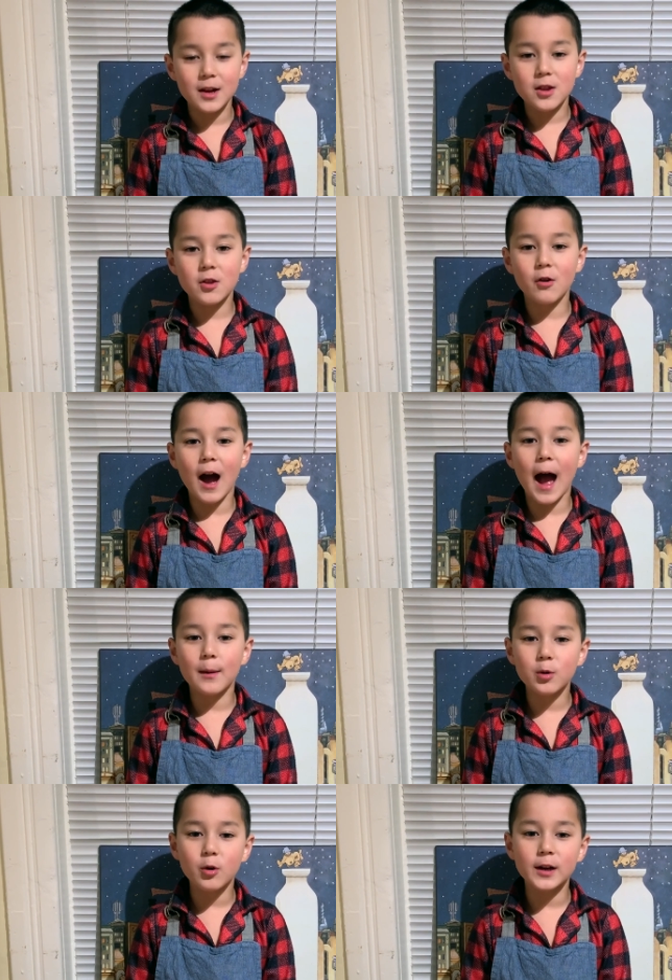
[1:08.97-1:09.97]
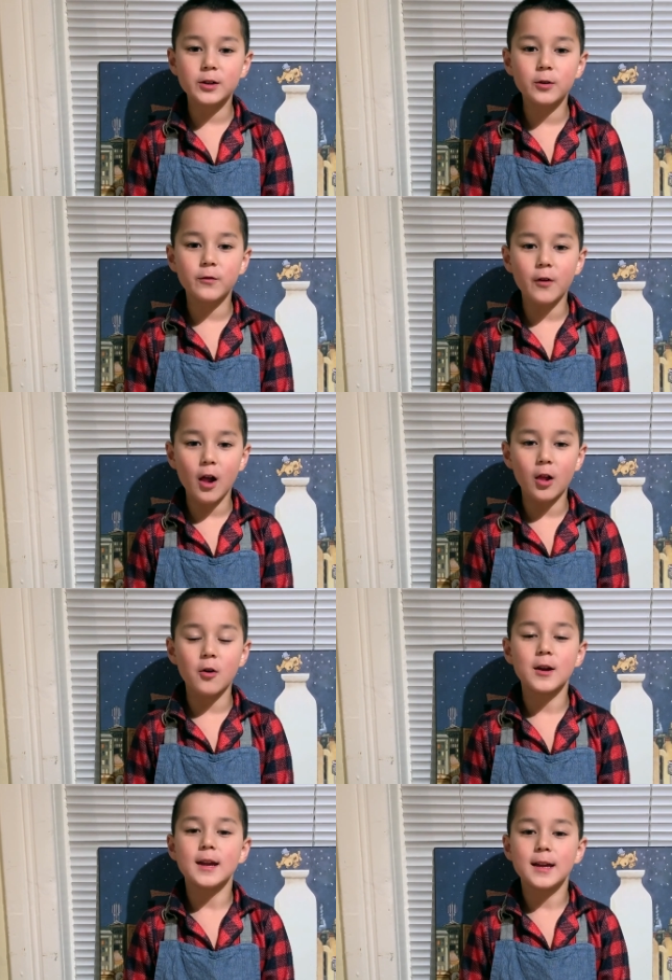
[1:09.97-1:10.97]
So I'm going to
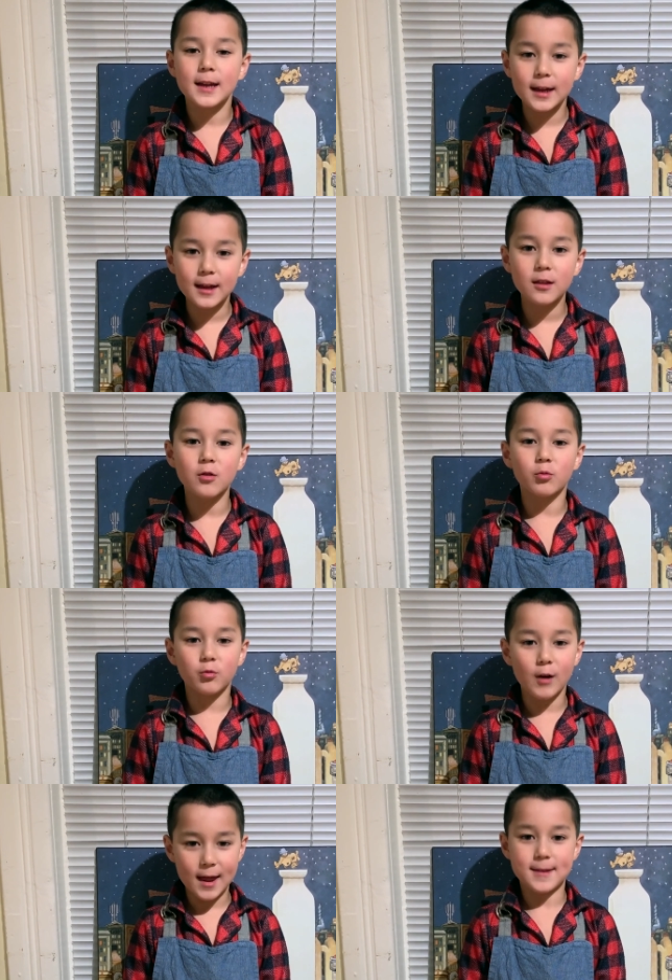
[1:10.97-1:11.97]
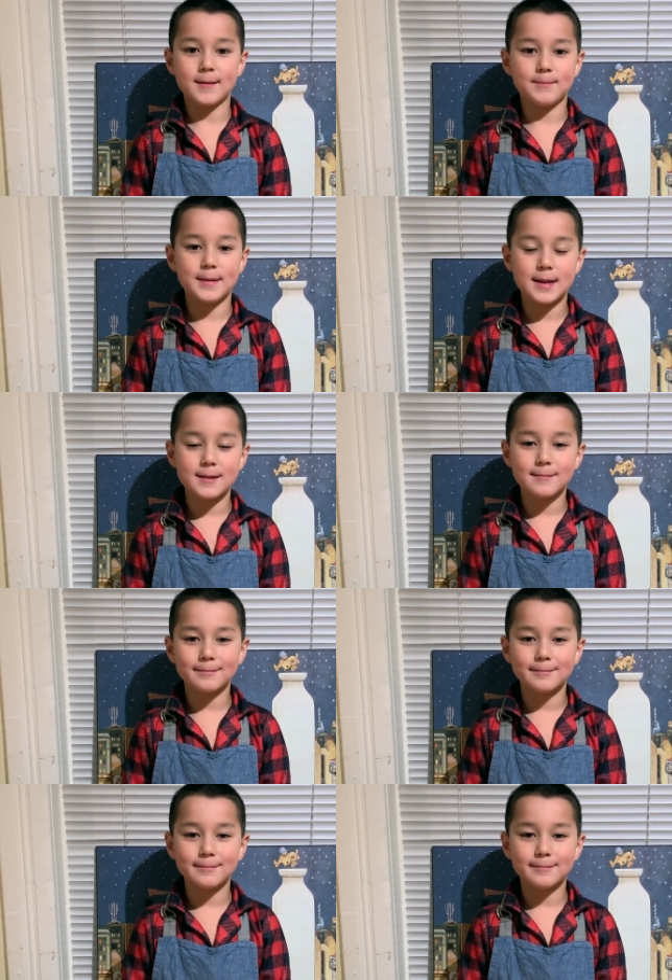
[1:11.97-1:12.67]
follow his recipe.